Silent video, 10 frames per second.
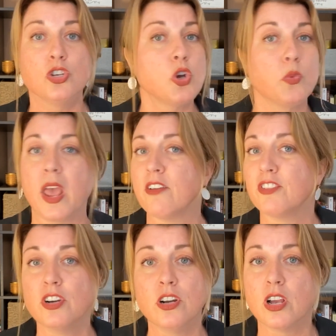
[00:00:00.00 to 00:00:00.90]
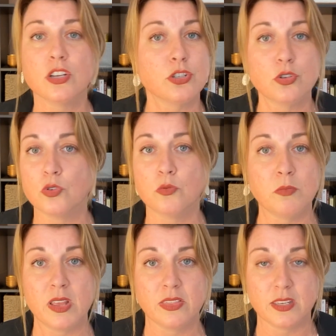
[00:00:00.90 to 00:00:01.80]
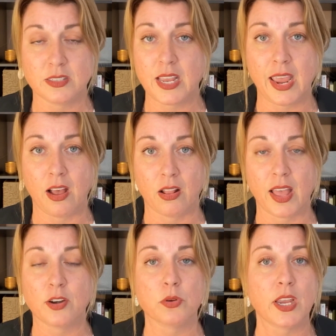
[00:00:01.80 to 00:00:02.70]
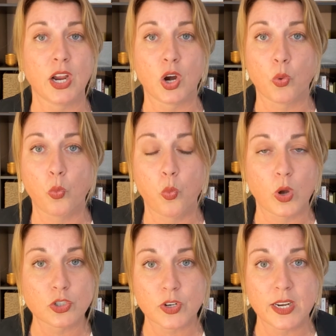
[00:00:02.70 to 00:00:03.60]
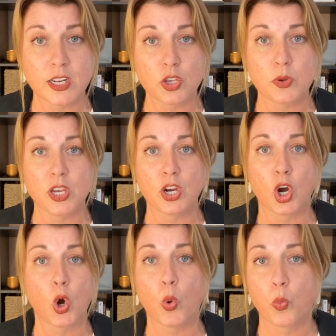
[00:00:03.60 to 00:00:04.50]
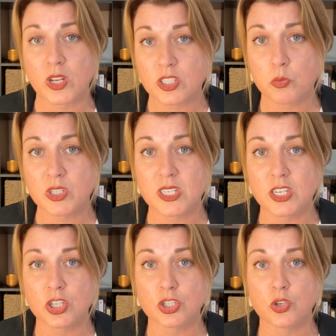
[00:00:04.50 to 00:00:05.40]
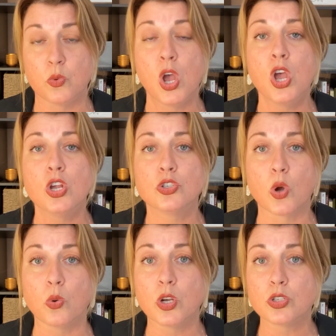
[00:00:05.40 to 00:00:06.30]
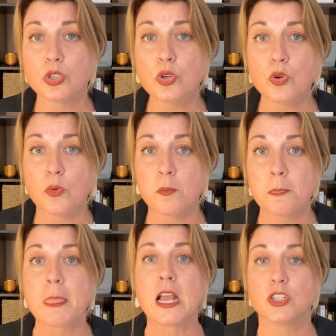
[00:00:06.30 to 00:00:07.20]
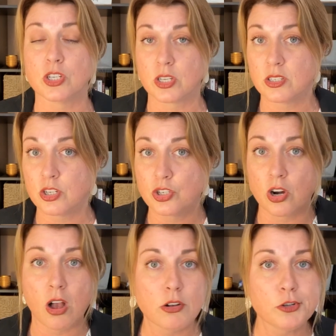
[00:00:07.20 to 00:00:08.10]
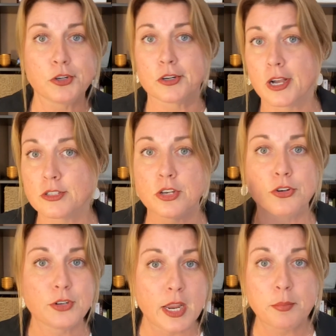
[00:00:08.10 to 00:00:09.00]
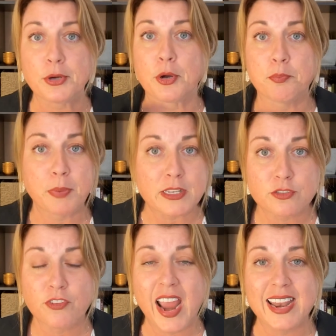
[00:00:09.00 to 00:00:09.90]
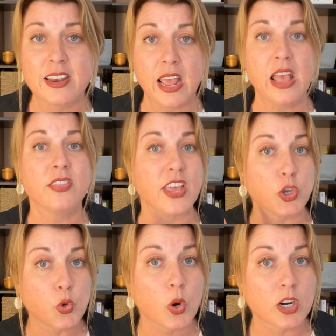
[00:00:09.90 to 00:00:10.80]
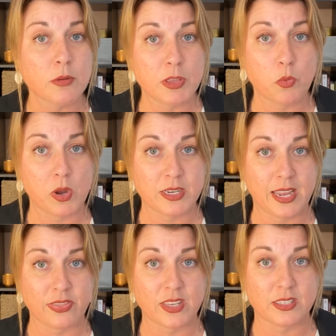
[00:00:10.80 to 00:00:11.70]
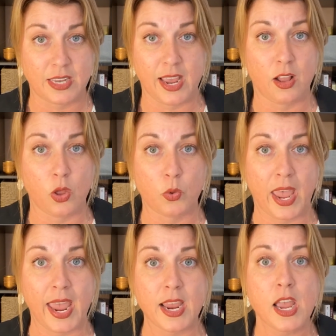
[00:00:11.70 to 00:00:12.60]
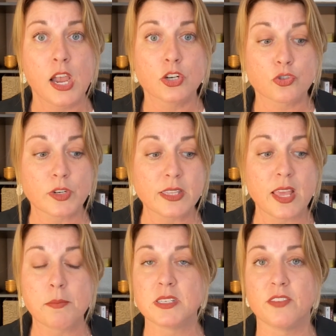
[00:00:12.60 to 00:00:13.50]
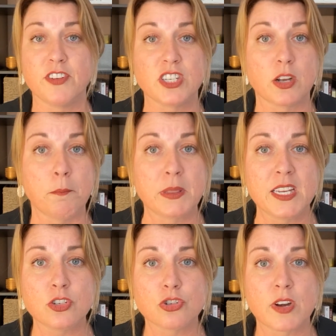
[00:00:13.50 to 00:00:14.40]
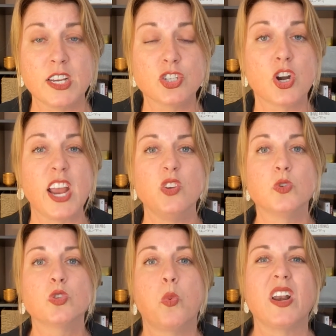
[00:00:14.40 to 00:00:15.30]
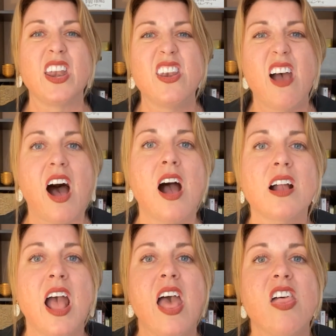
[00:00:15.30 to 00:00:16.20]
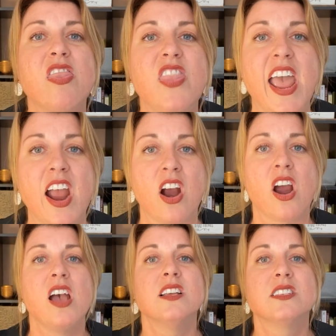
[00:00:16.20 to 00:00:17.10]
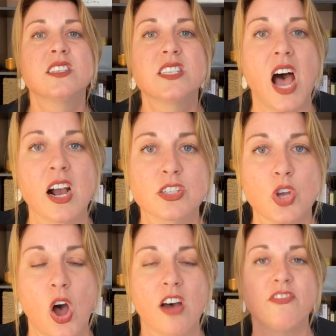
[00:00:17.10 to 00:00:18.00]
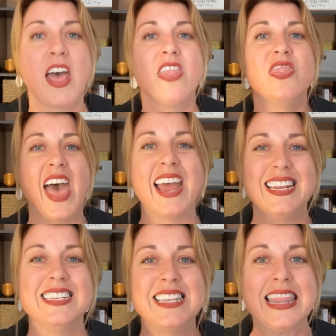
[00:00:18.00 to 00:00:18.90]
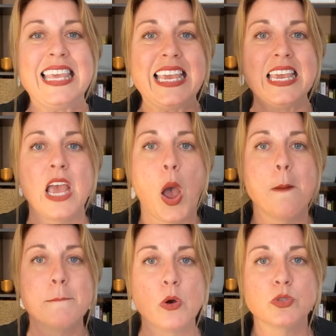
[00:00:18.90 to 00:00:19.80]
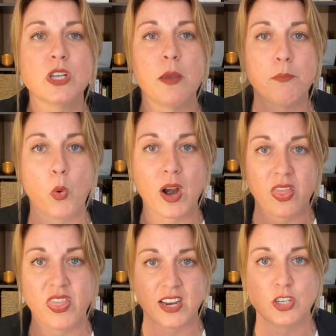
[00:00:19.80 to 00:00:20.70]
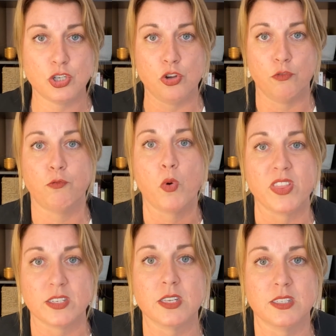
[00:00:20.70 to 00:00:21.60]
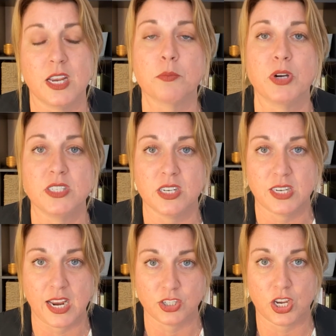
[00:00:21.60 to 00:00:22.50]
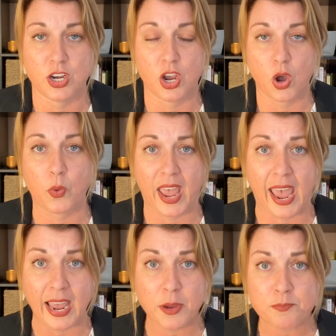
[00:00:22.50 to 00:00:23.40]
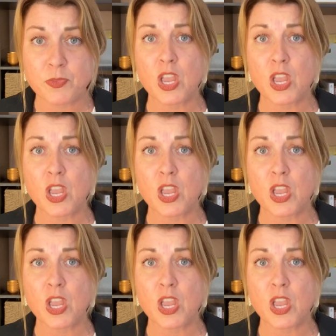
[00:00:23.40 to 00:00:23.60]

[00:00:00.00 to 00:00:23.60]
Don't ever assume the sale. I don't care what training you hear or what someone teaches you. Don't assume just because it's your uncle, your cousin, your neighbor, your best friend, that you're gonna be the one to get this sale, okay? Treat them as if it's a complete stranger and you just wanna knock their socks off. That is the most important thing to do for this listing presentation, okay?